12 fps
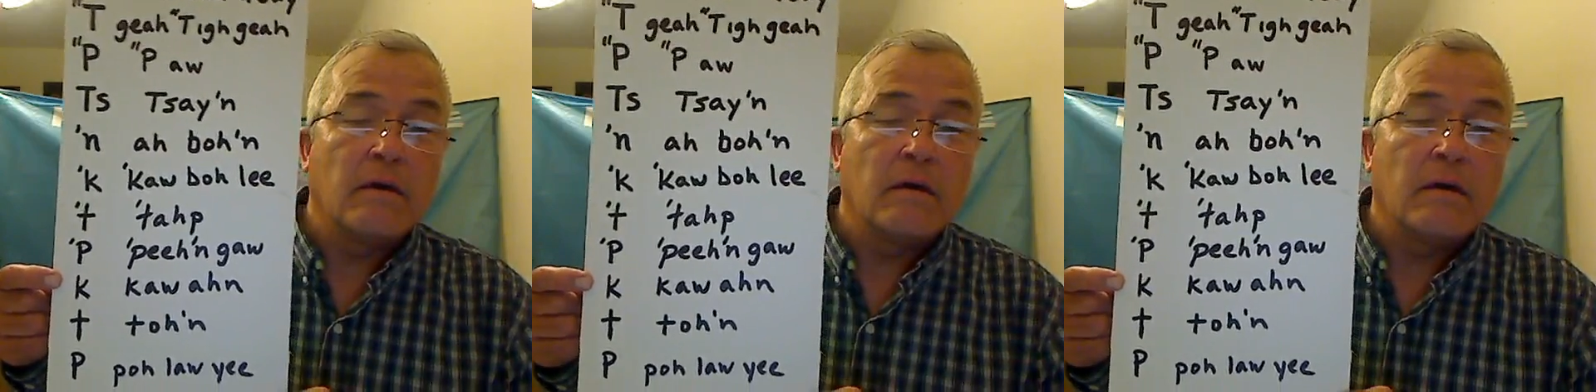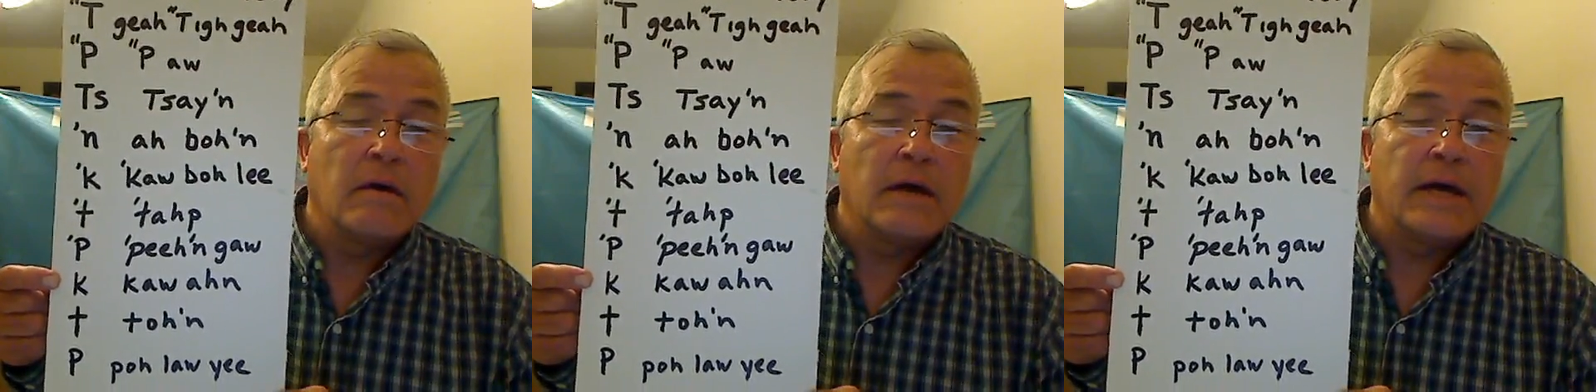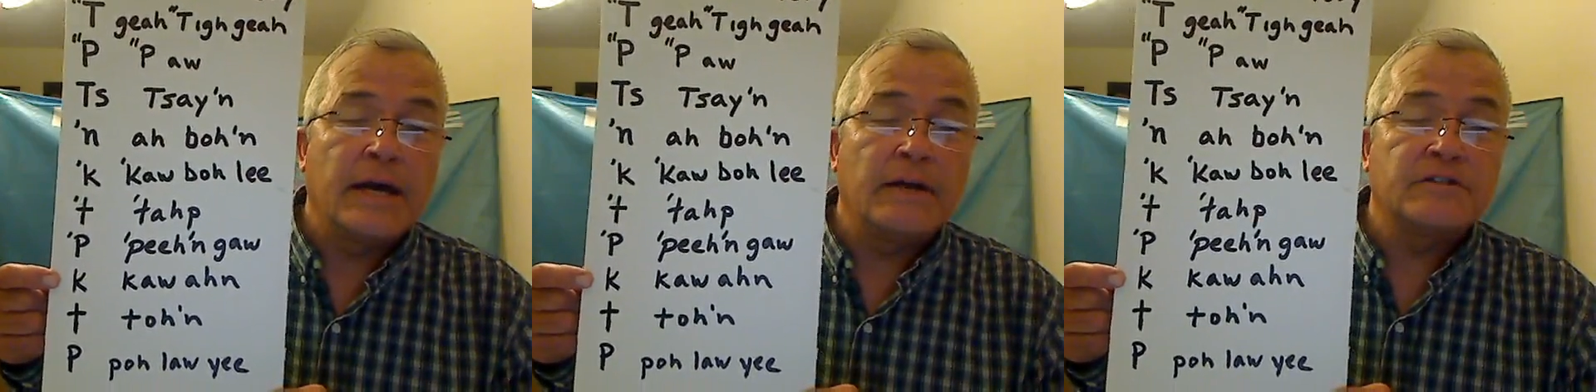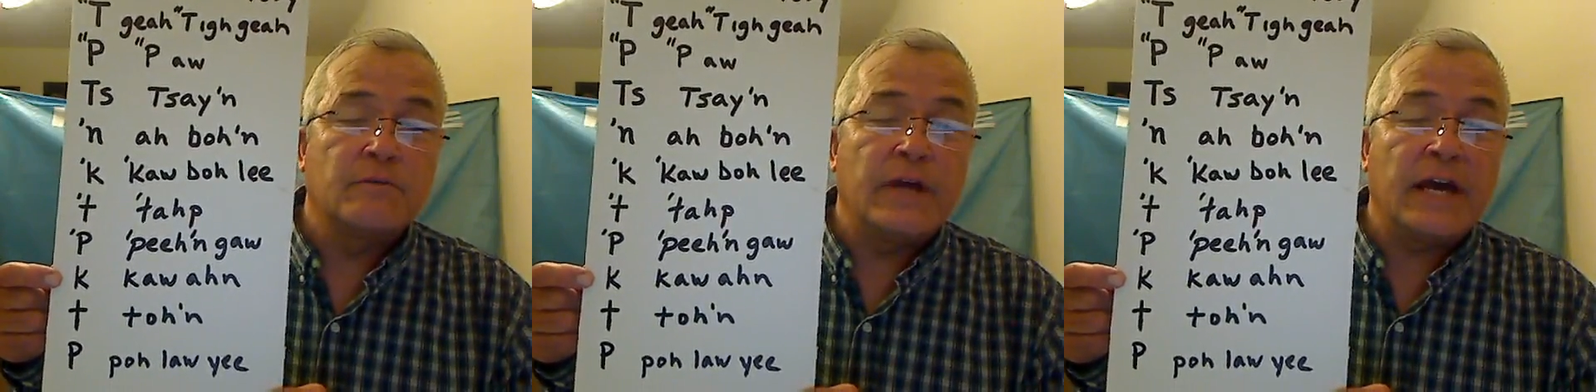Now here's the
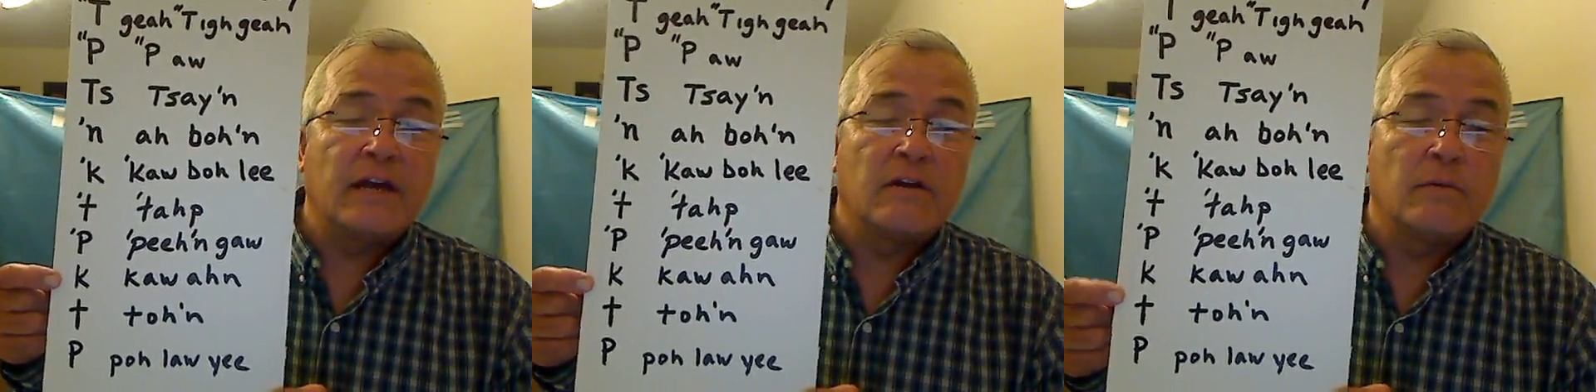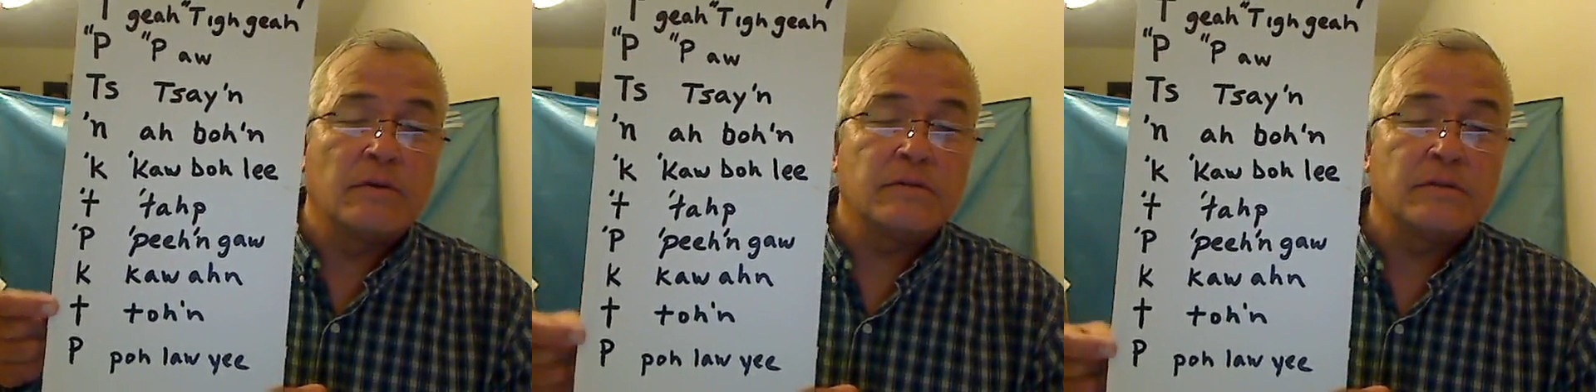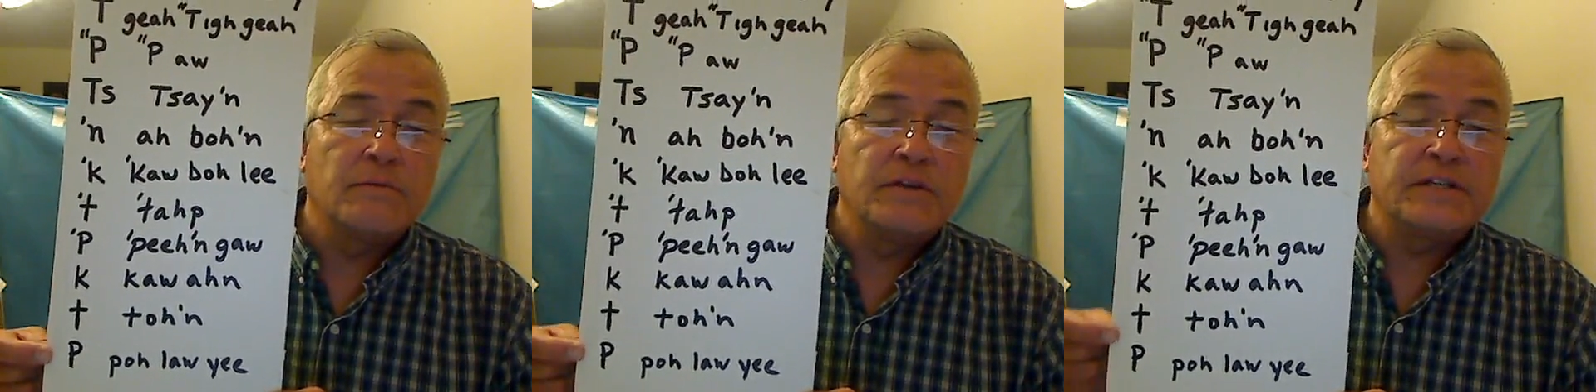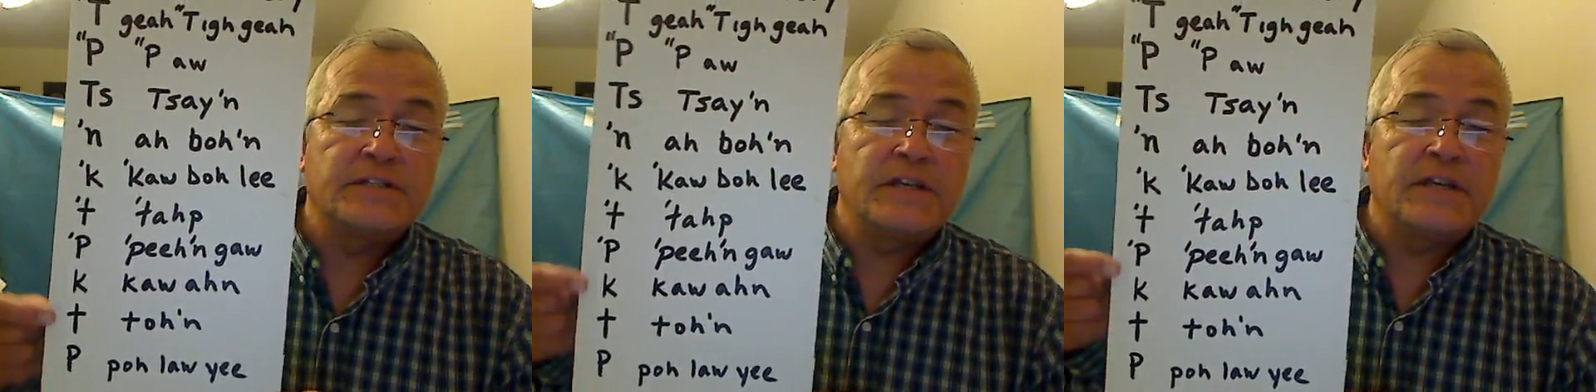regular ones. When you see
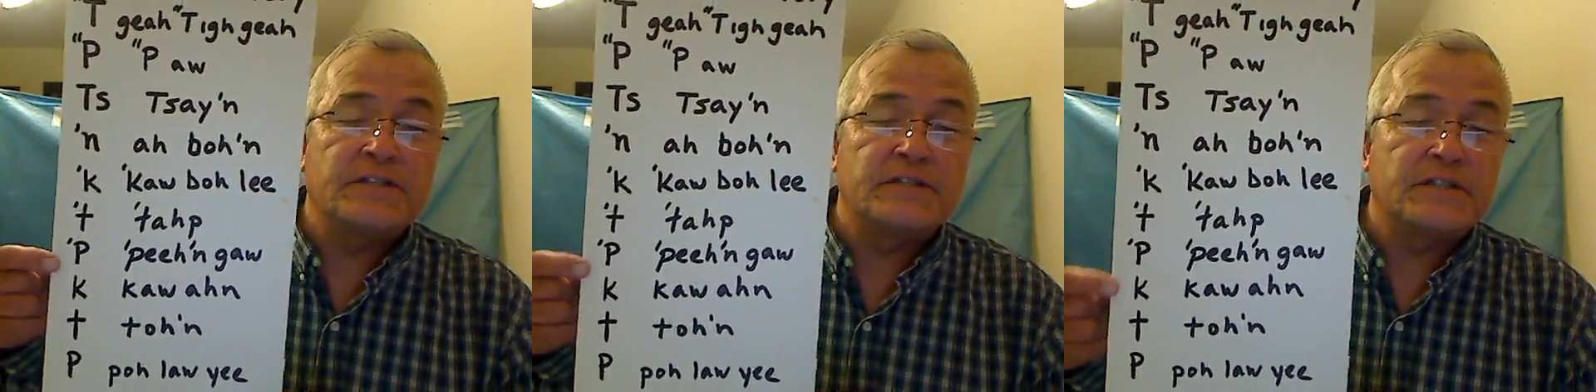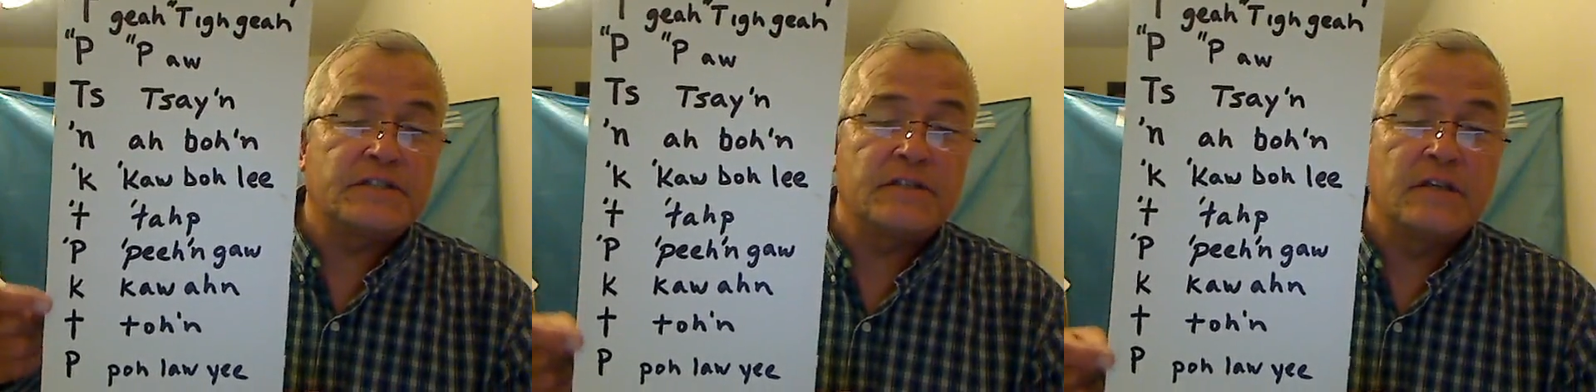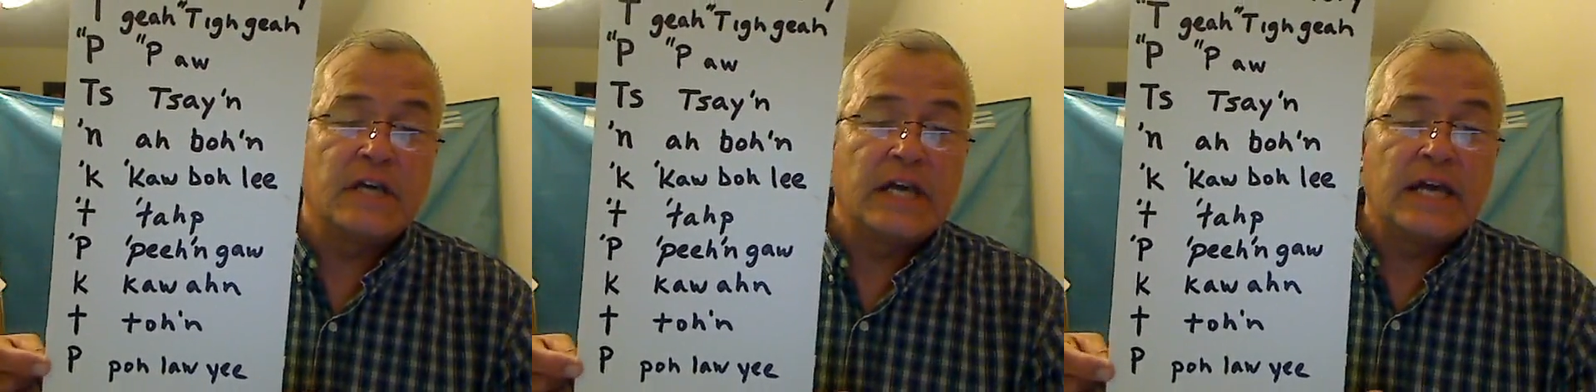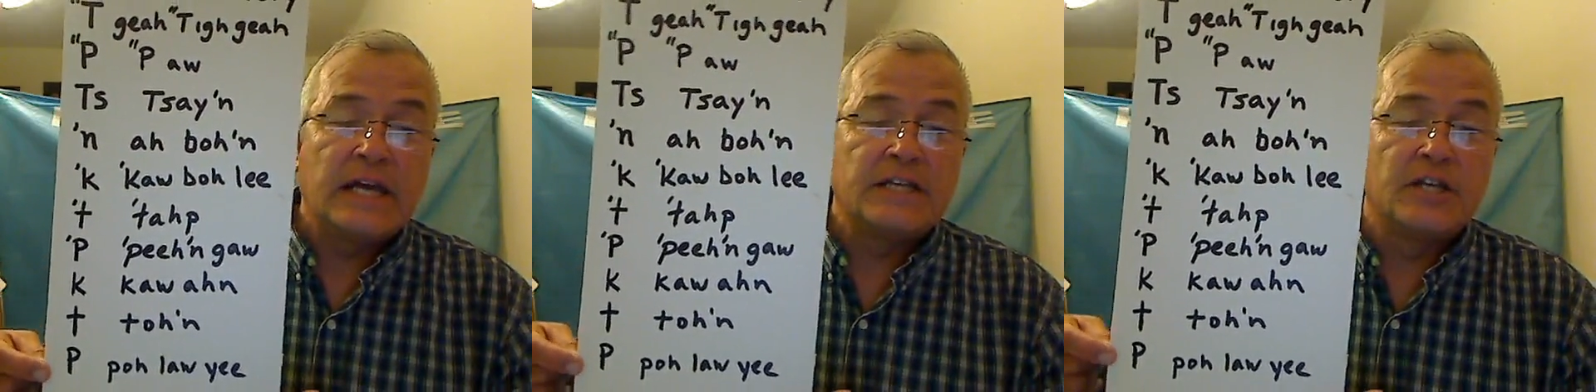this, it's
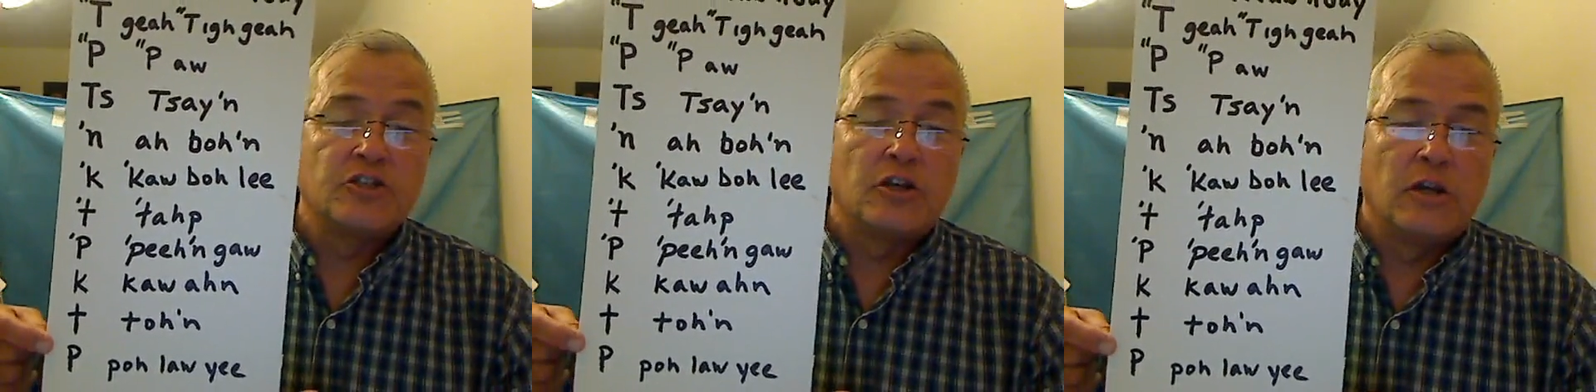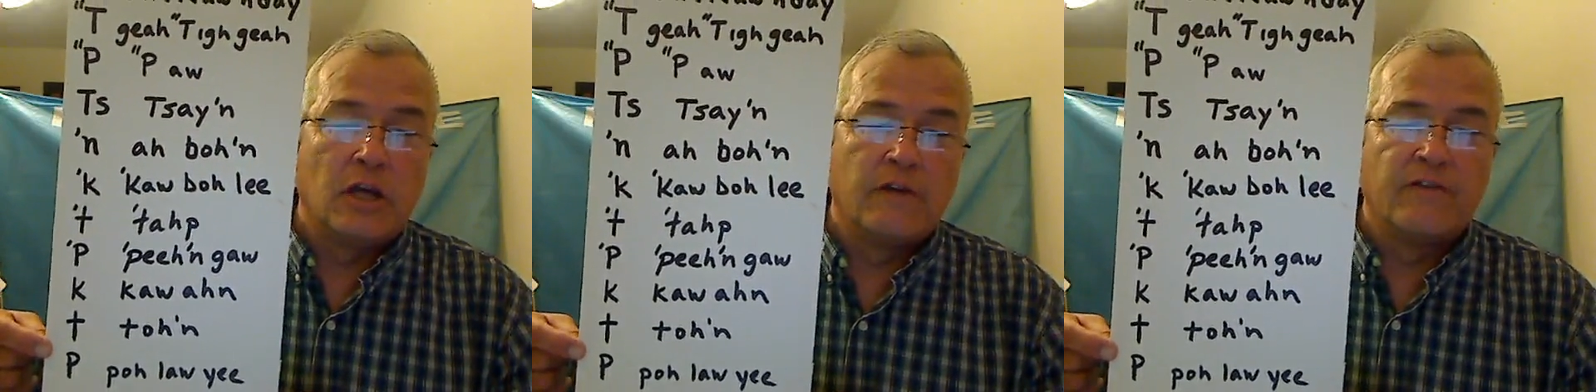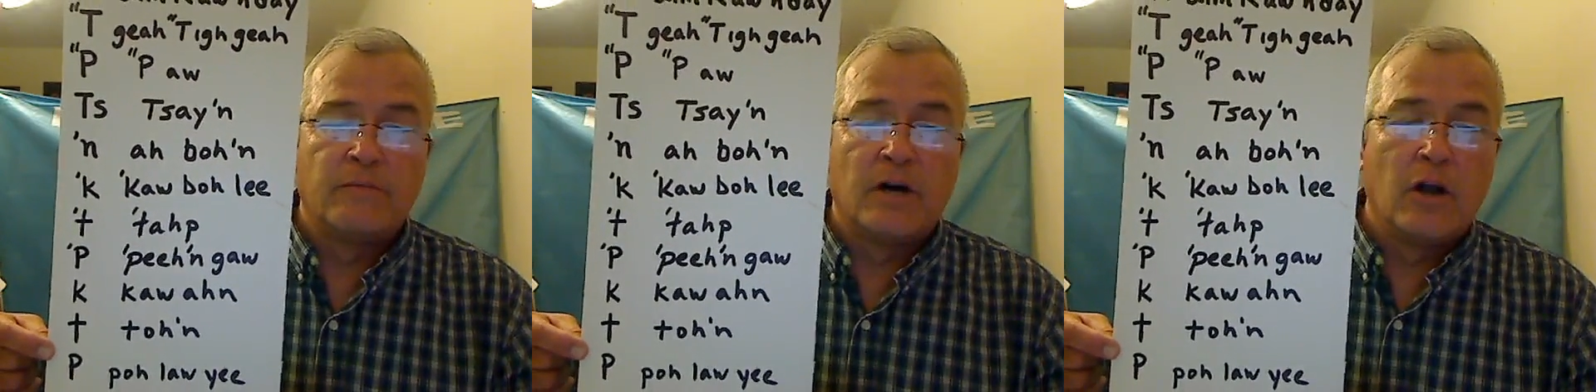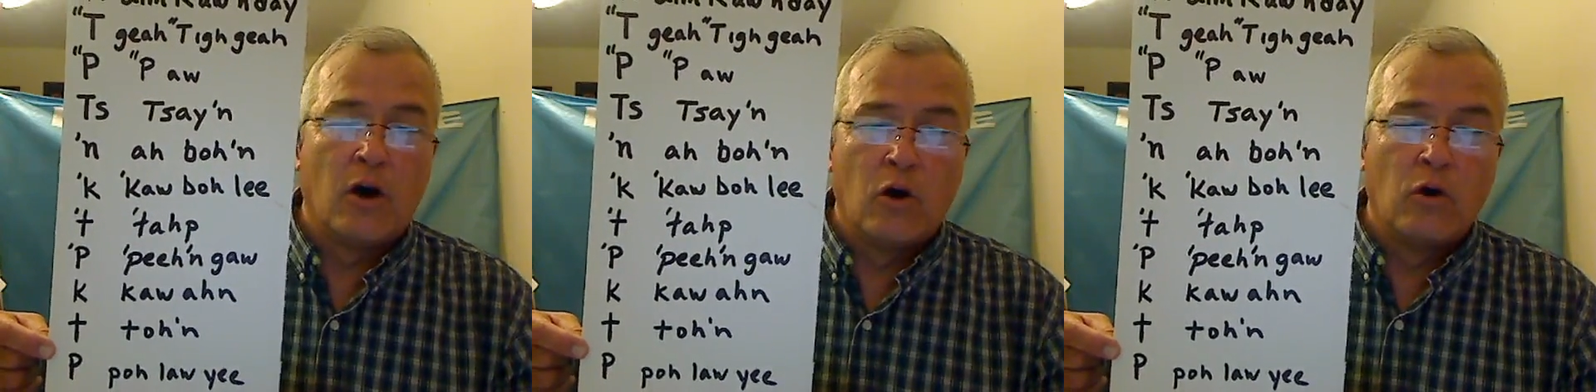just leave them
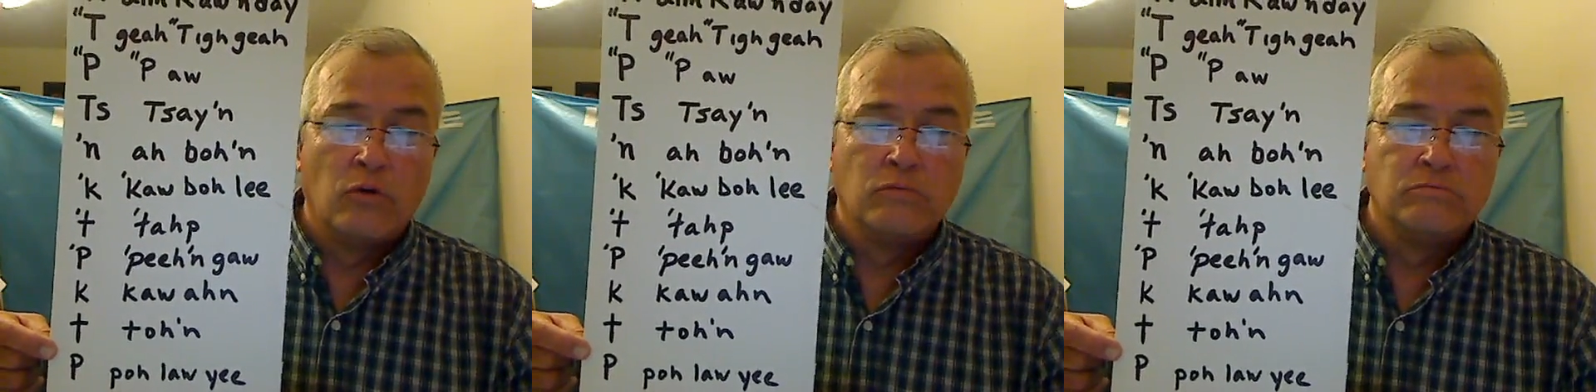alone.